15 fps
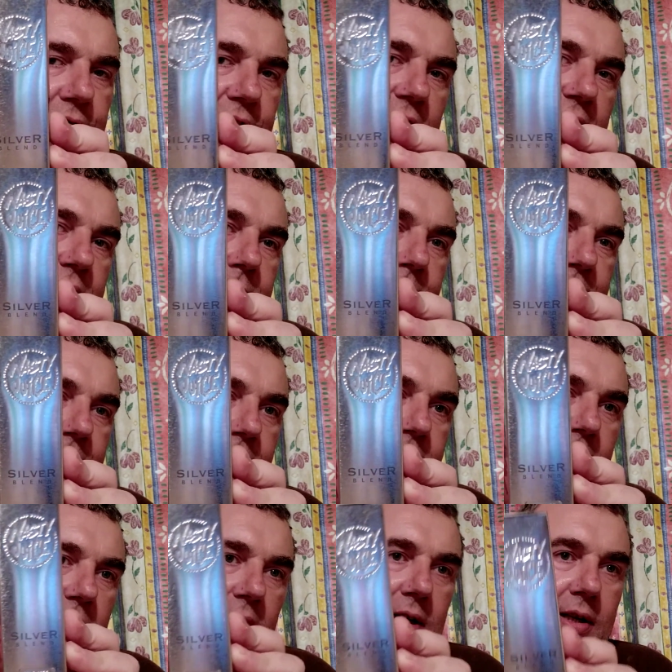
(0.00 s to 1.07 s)
vapors,
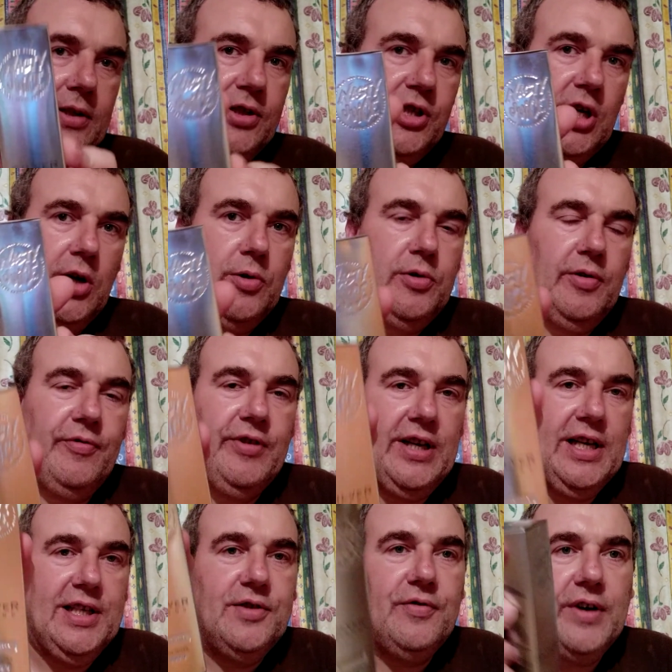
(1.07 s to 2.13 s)
Joe the
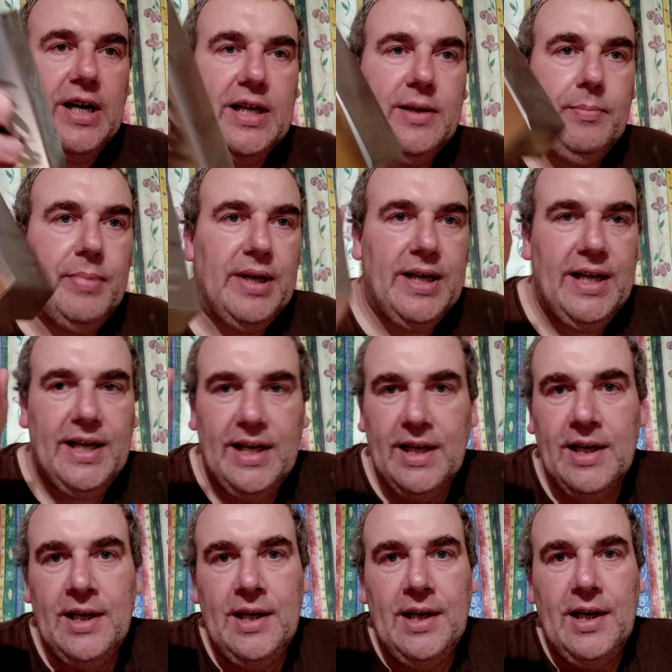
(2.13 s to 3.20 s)
Village Vapor
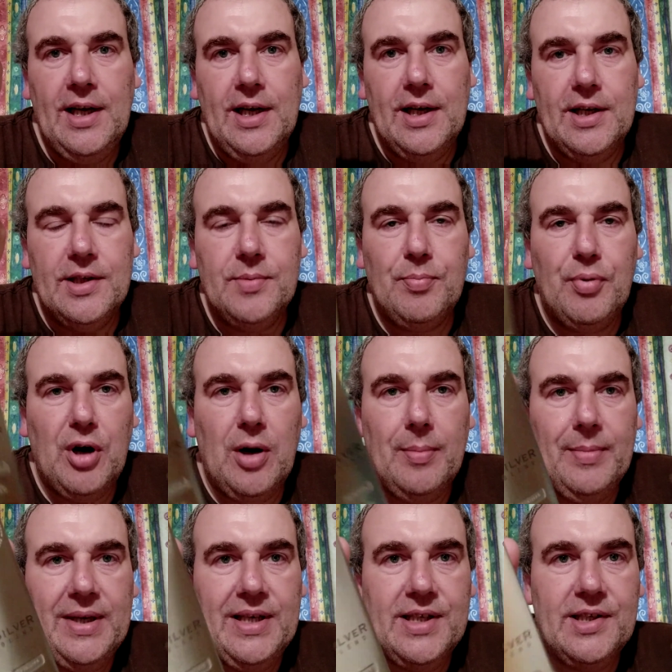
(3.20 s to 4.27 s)
here. As
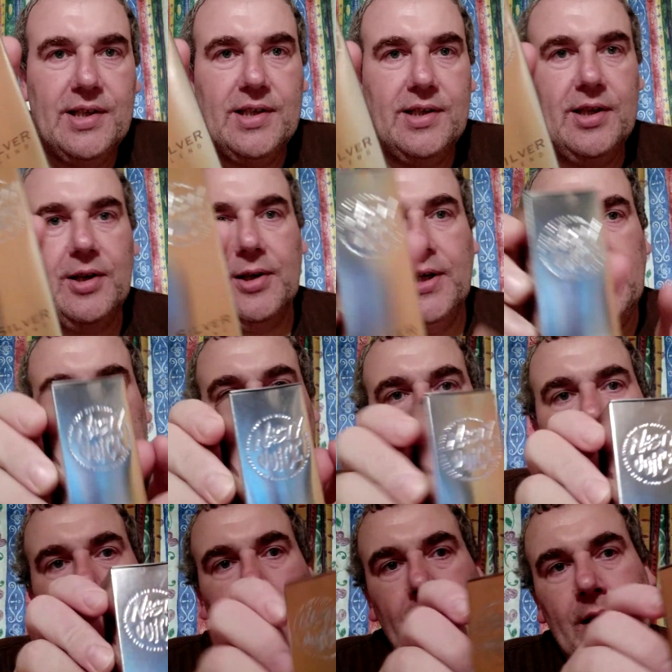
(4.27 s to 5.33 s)
promised,
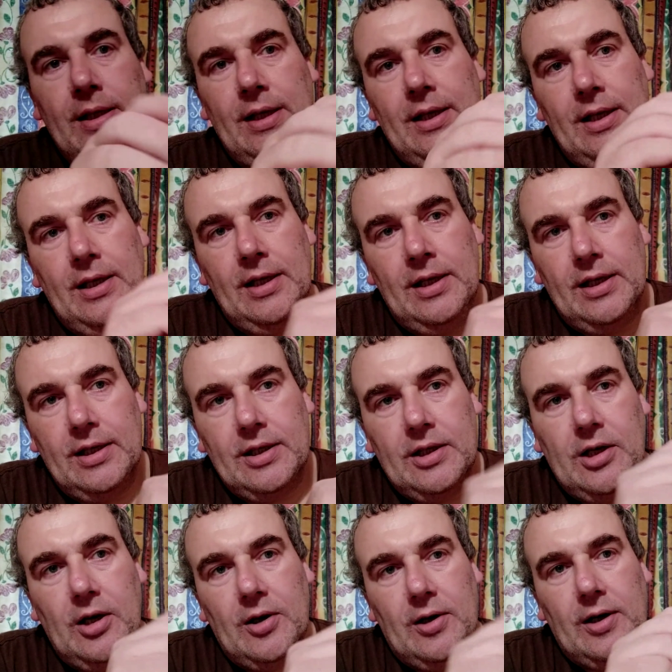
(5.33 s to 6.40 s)
I
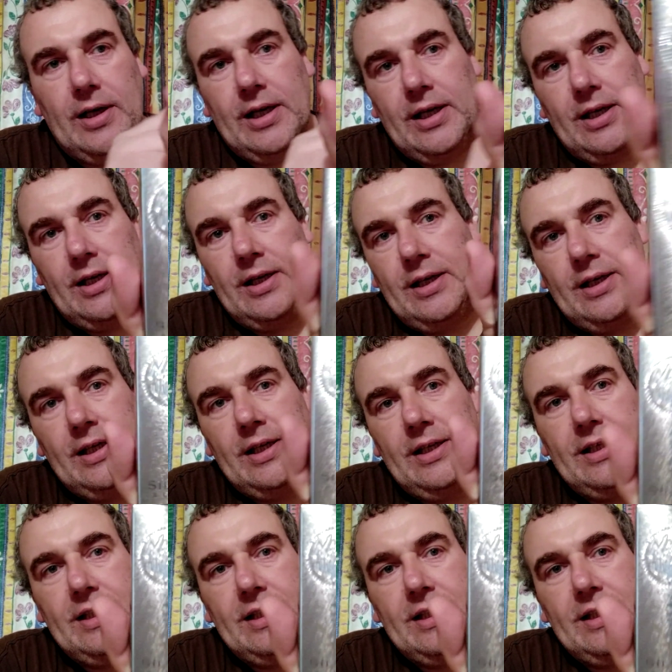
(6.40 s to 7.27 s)
got a